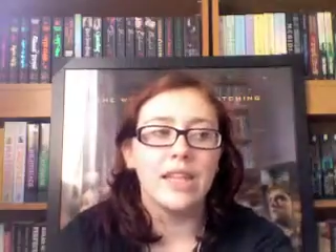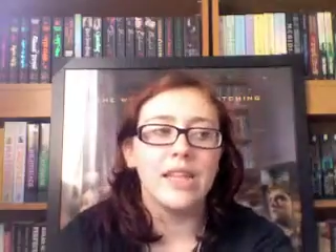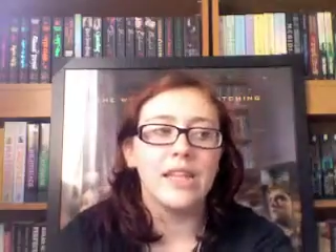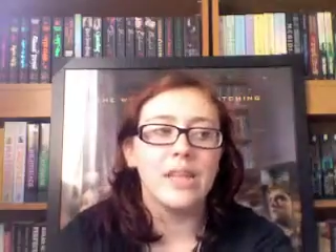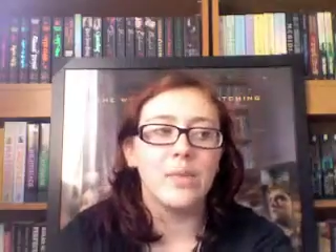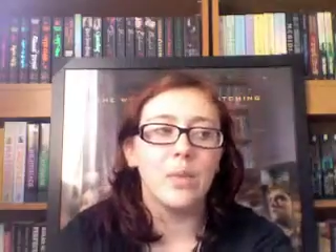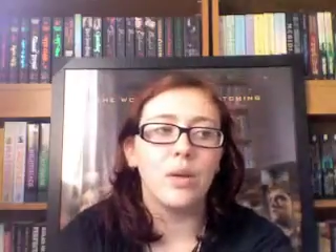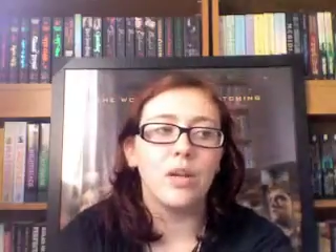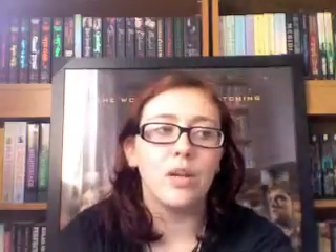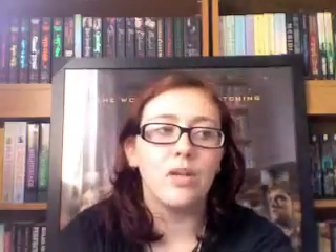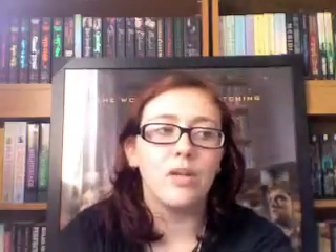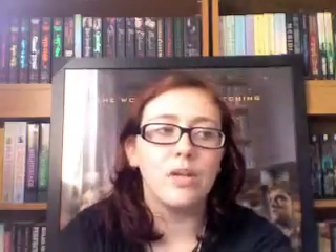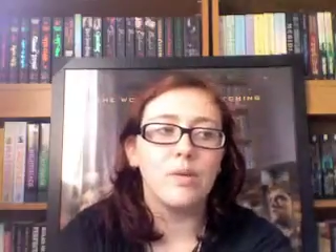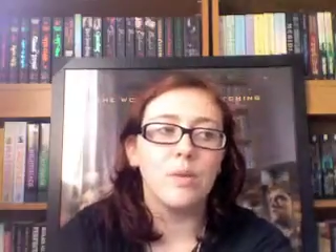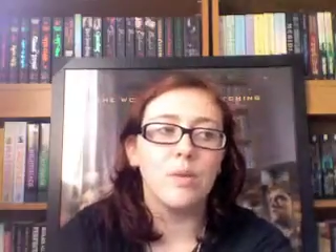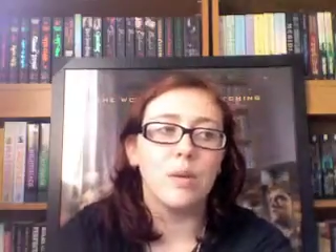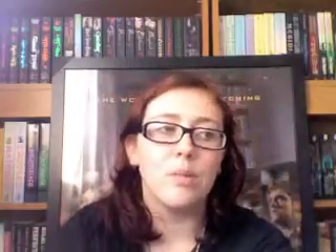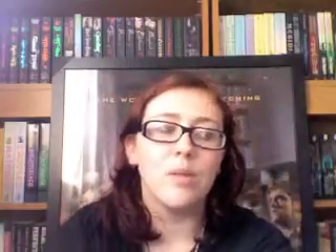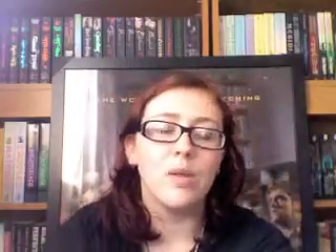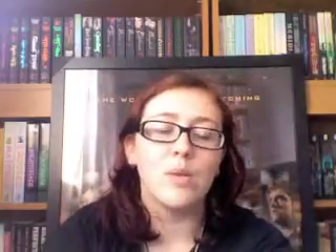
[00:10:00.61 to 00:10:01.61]
It's one of those
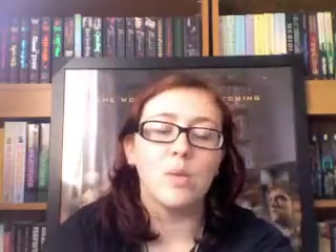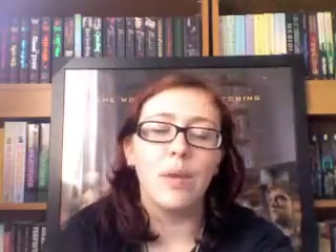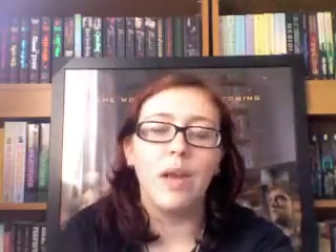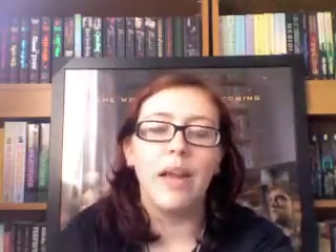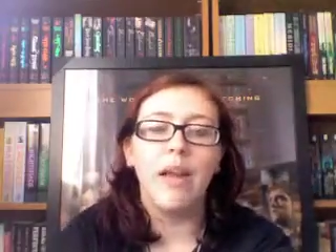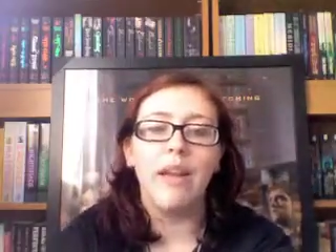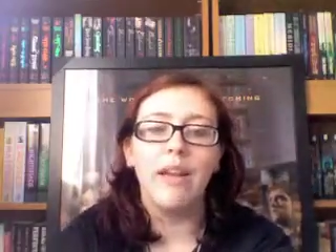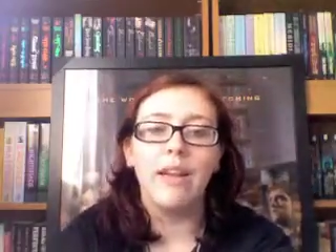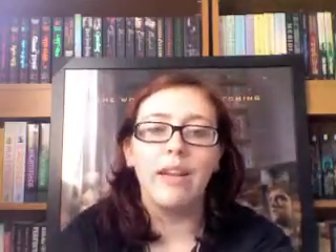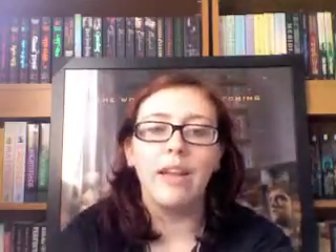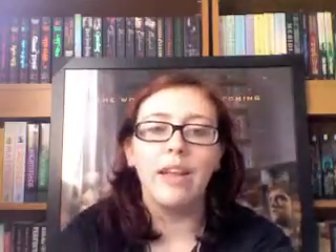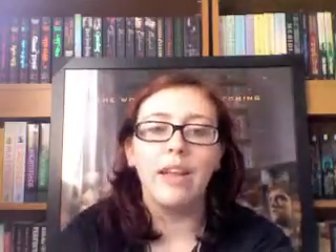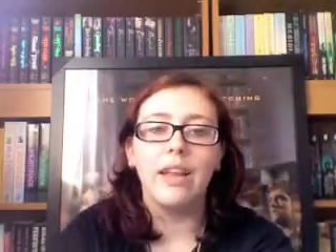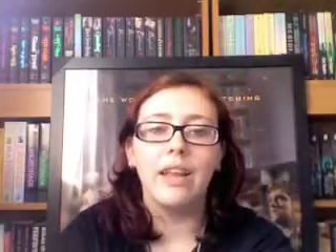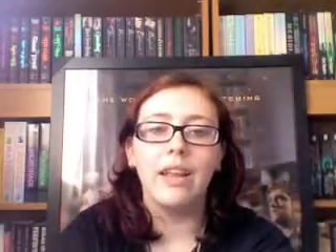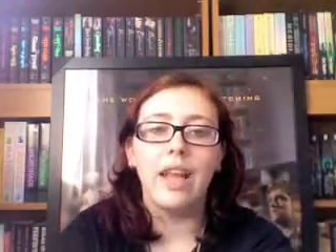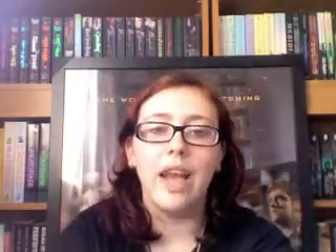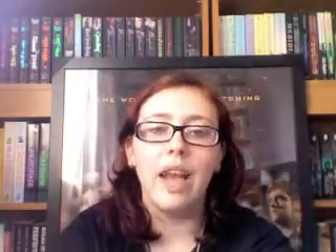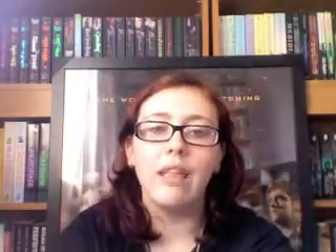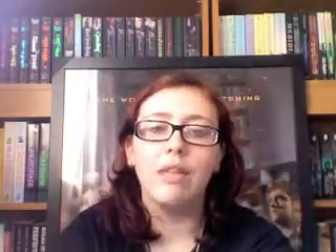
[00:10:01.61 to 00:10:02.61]
moments where
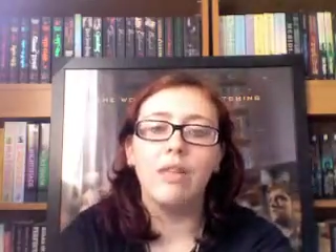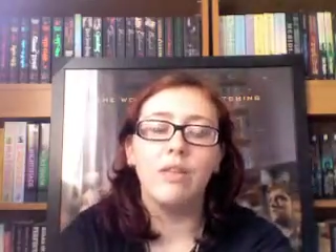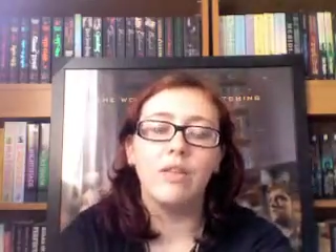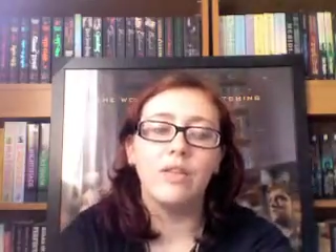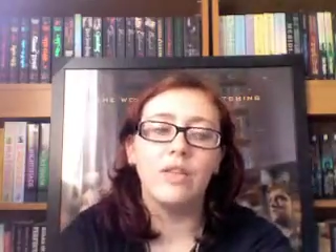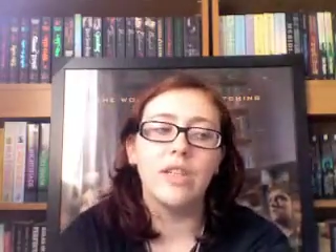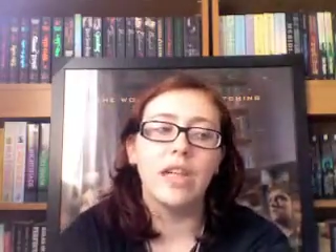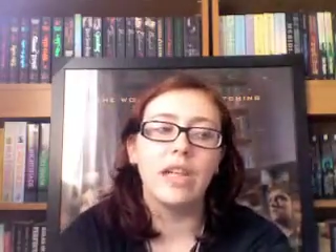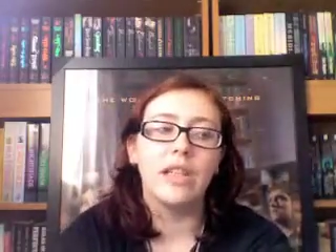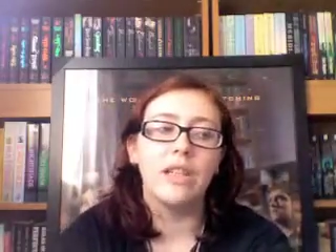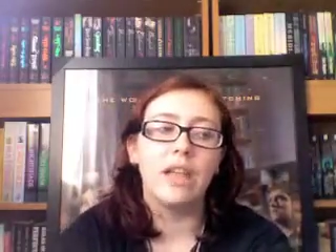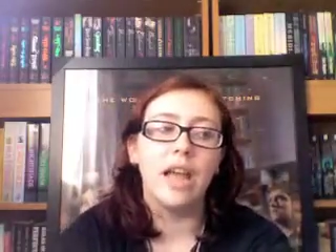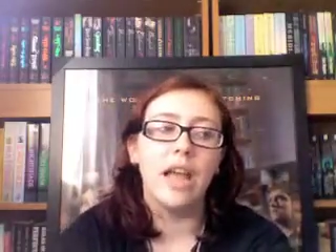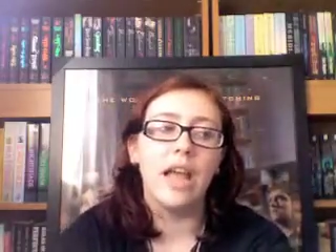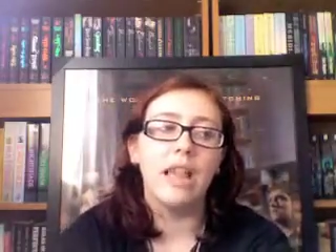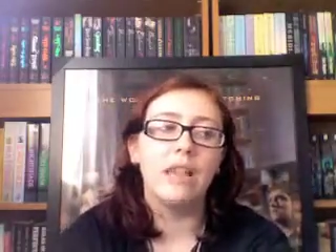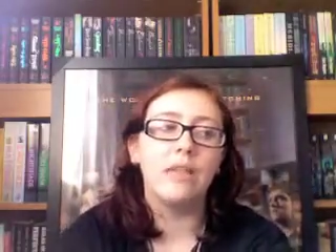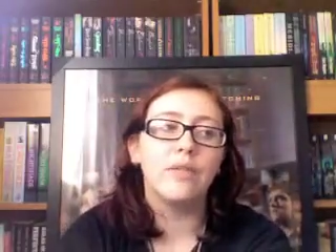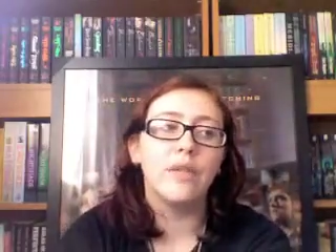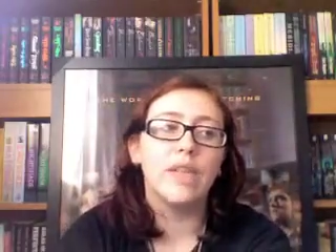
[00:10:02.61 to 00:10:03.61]
I loved it, and
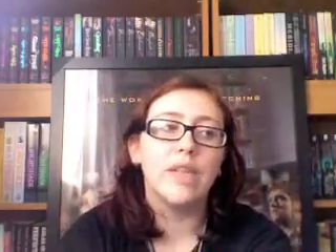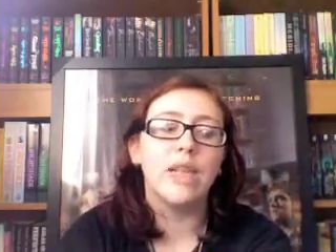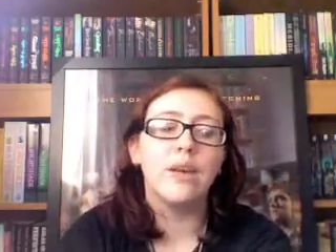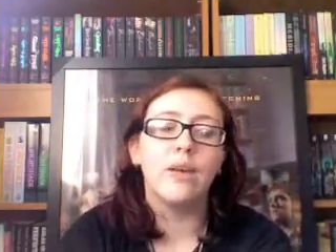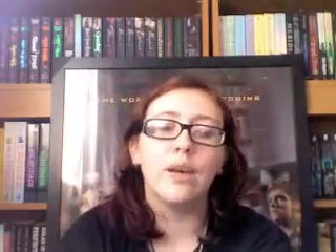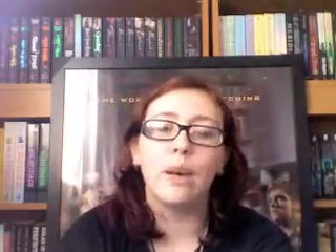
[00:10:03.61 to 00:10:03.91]
I loved hearing